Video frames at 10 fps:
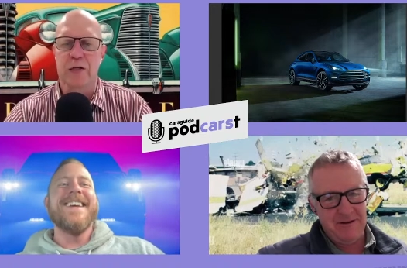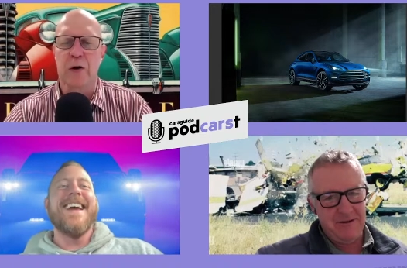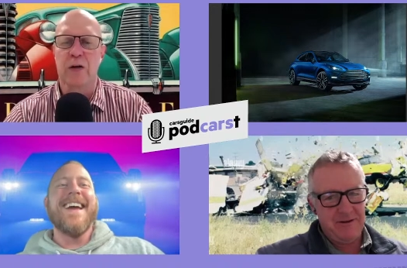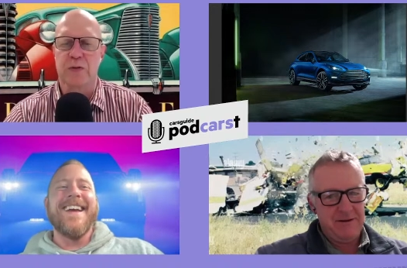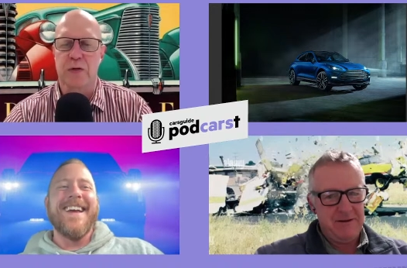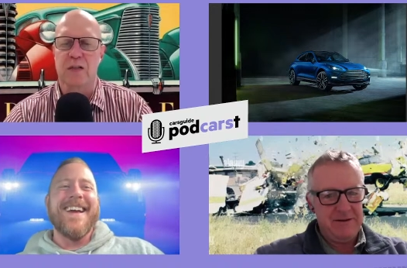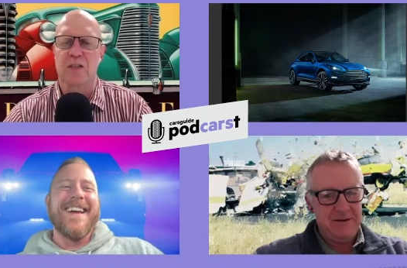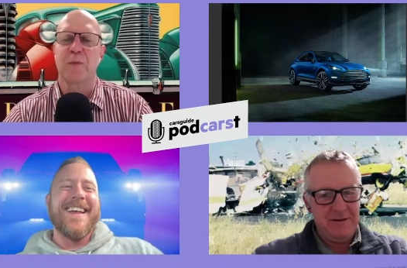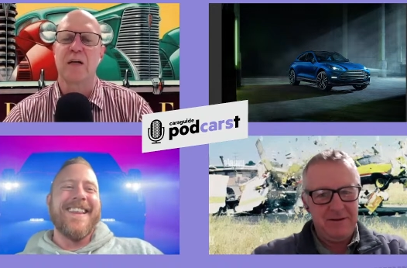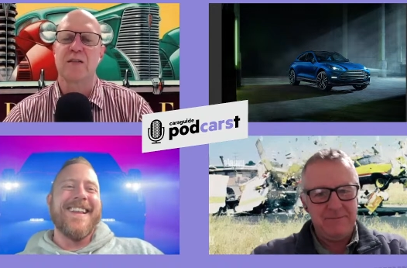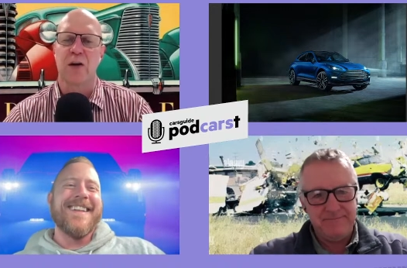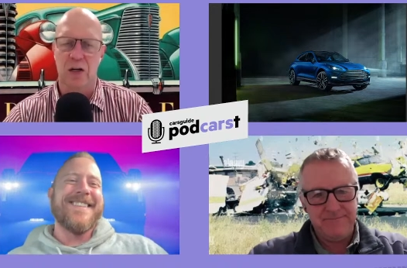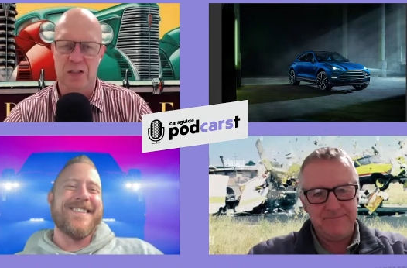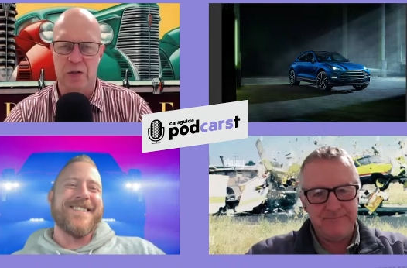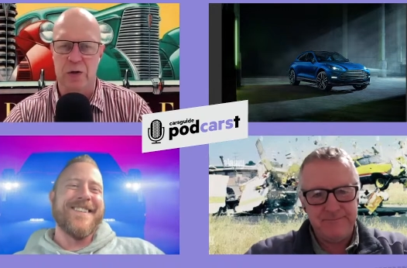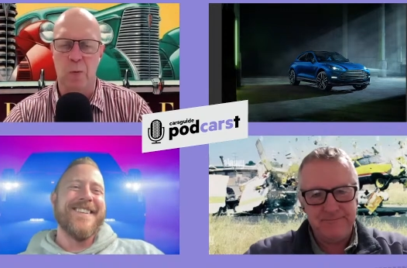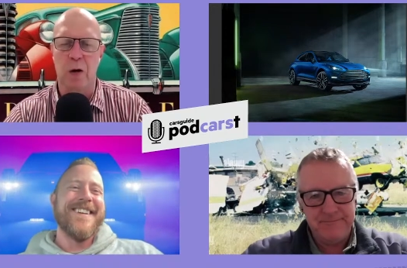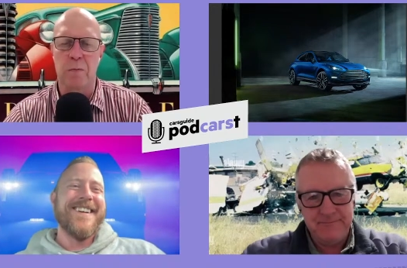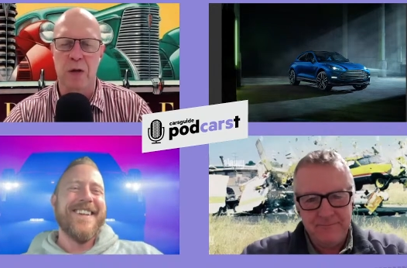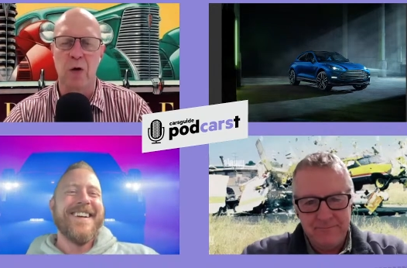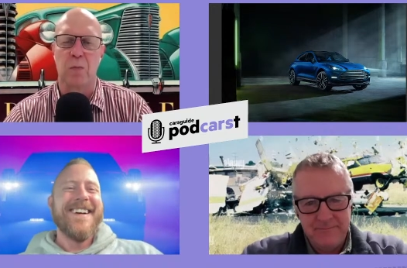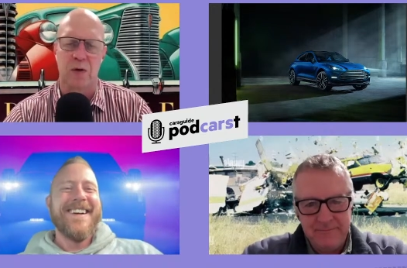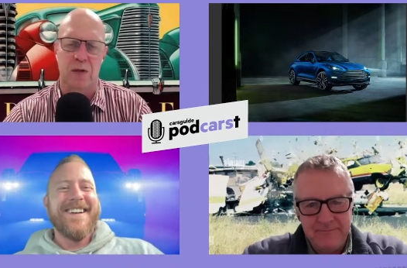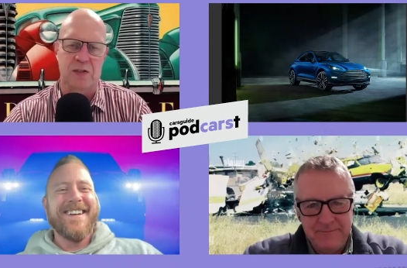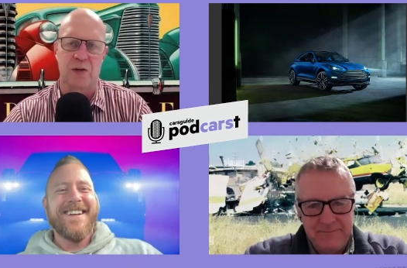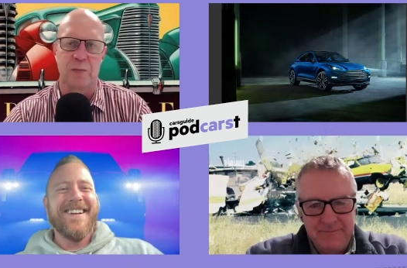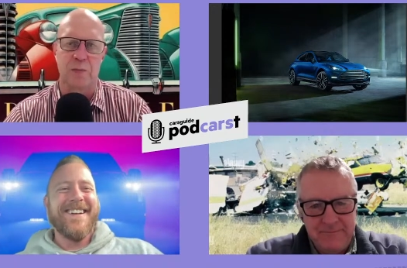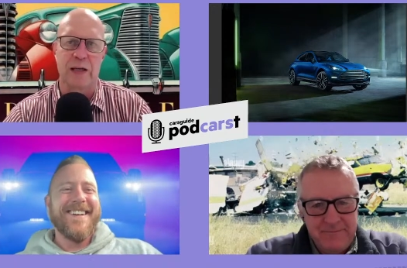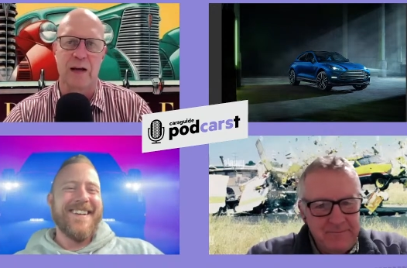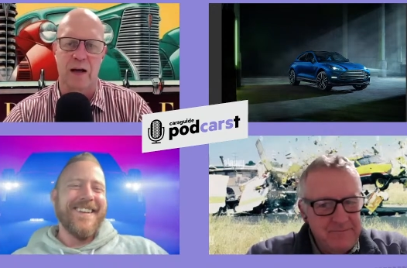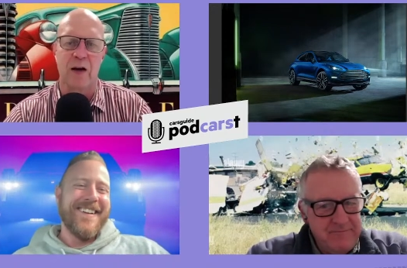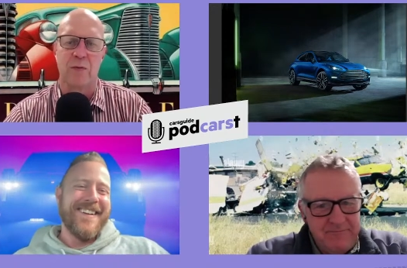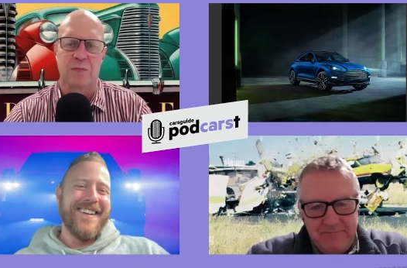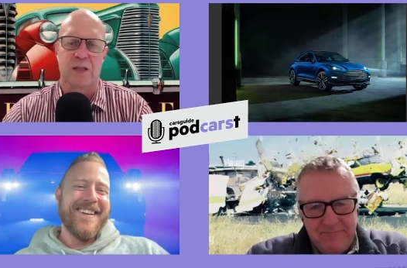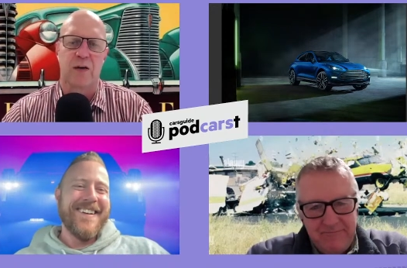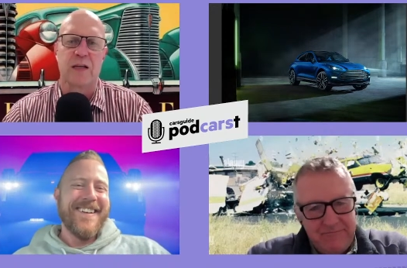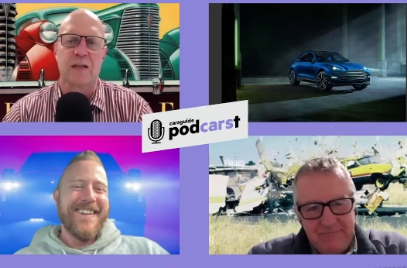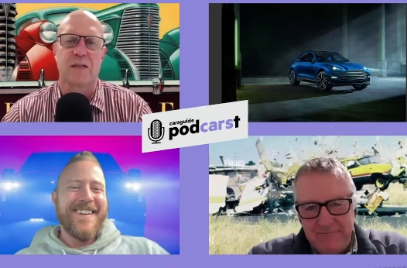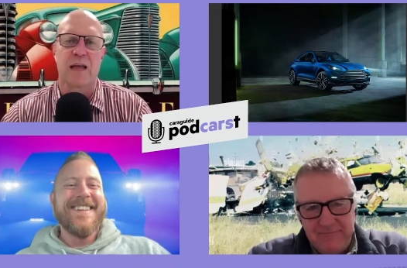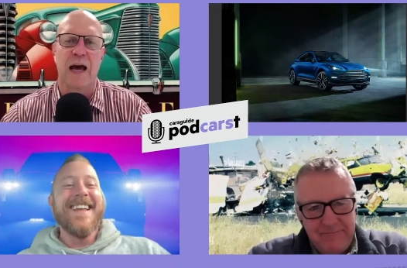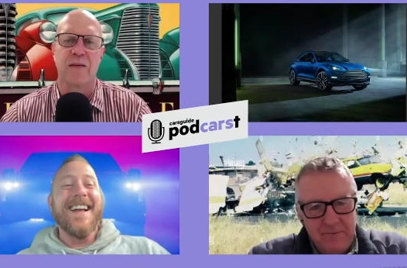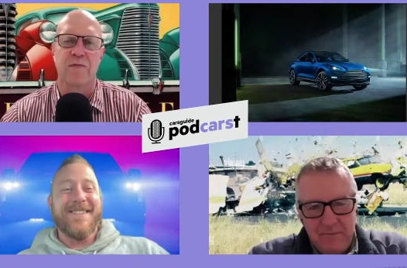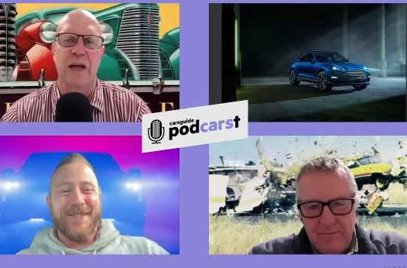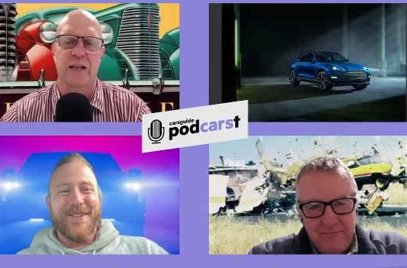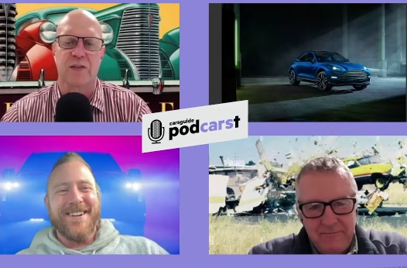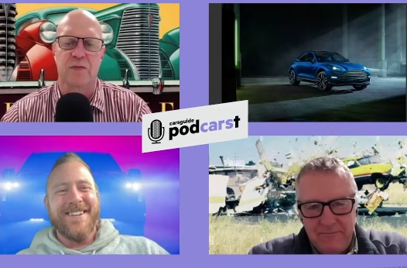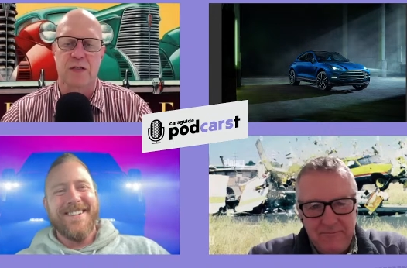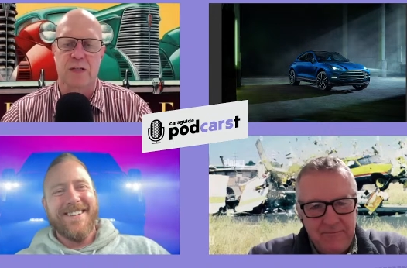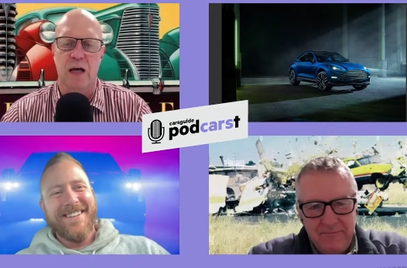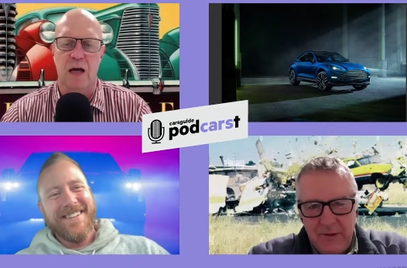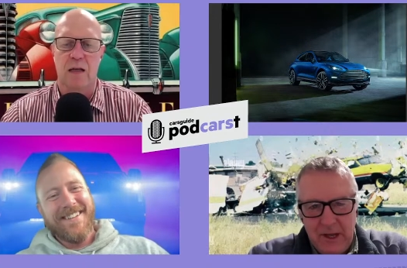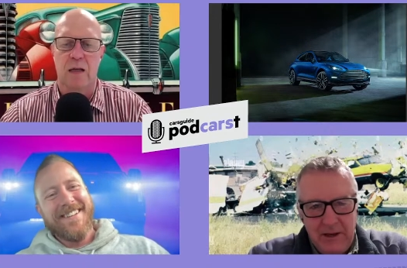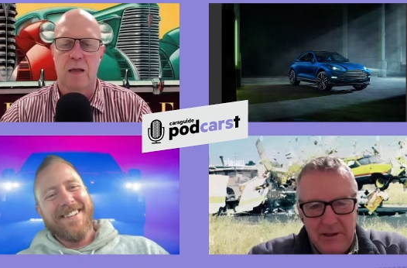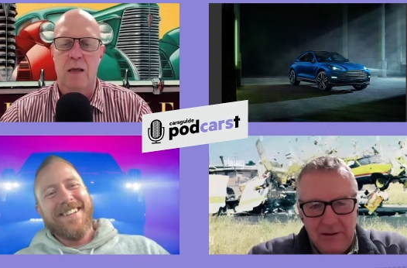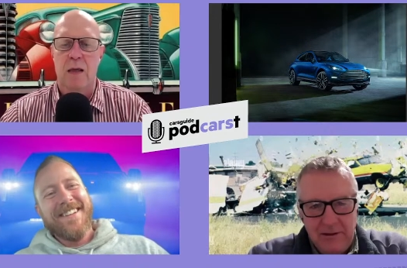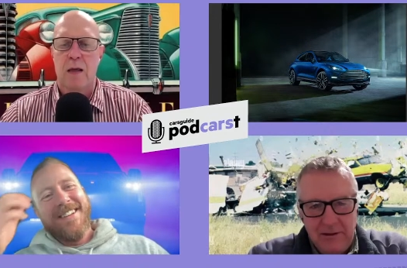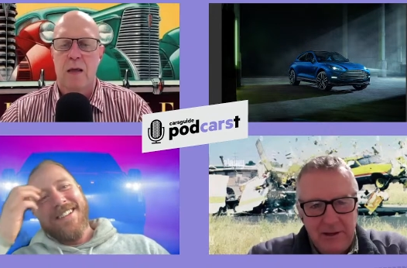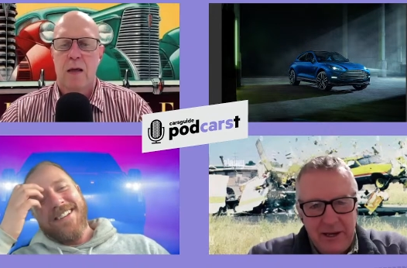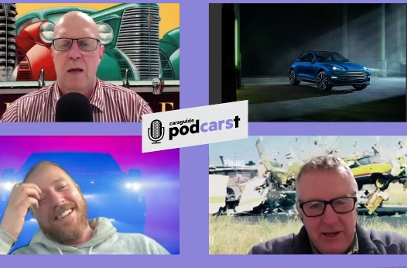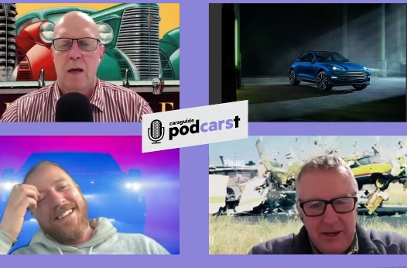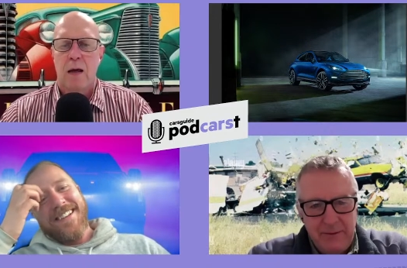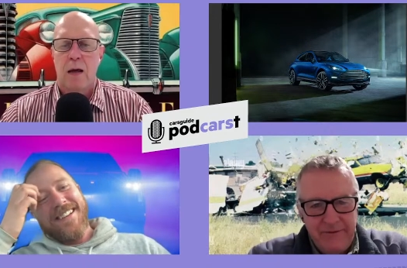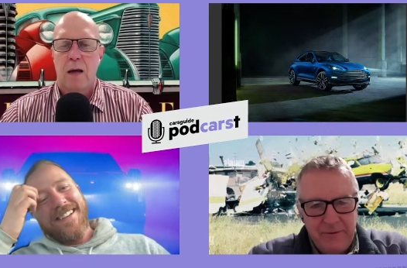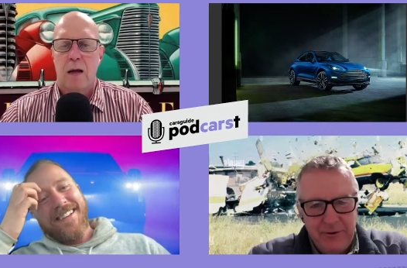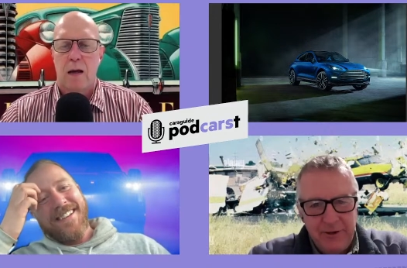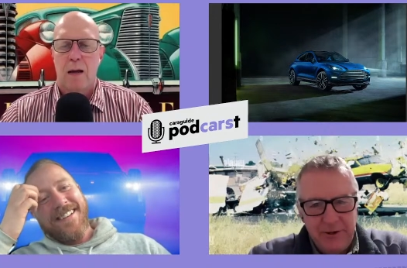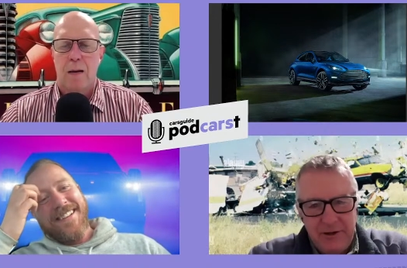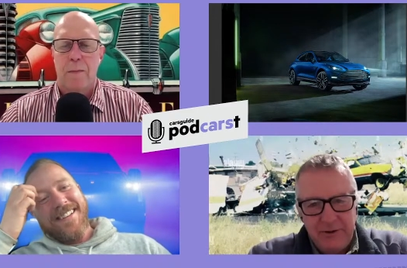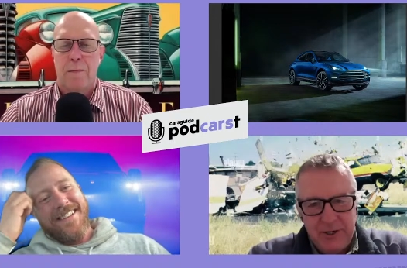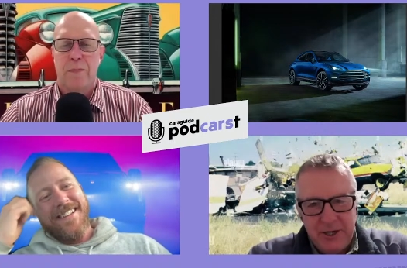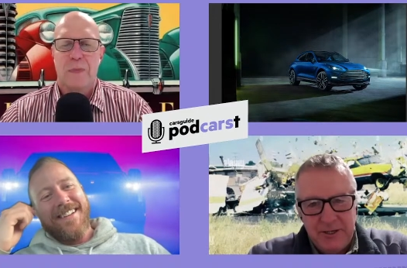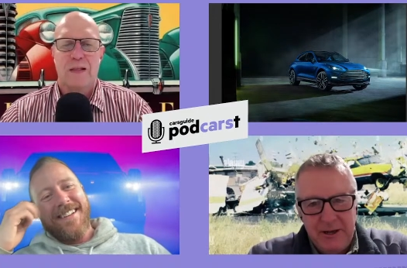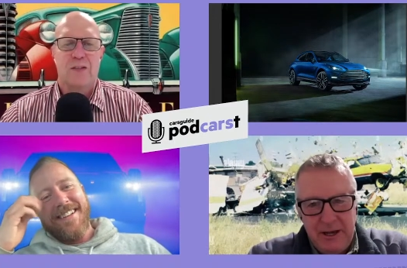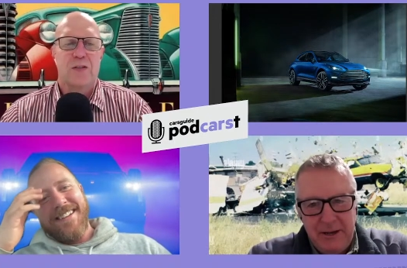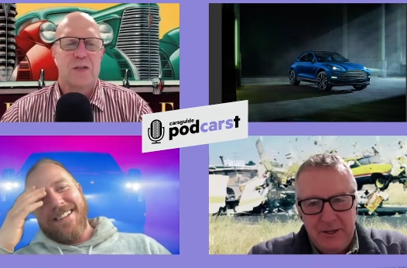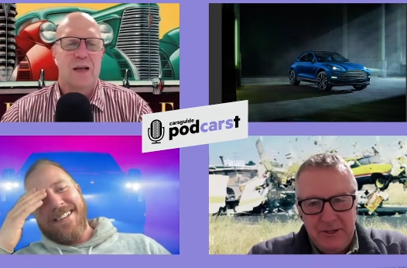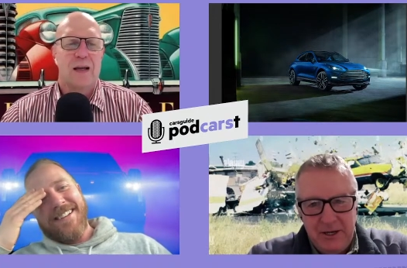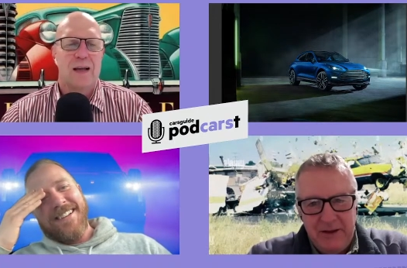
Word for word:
Speaker 1: groceries, yeah, I suppose the ice cream true. won't melt by the time you get home. So there's that that's advantage right. for a start.
Speaker 2: It'll it'll get home before you do. Chester, how much did you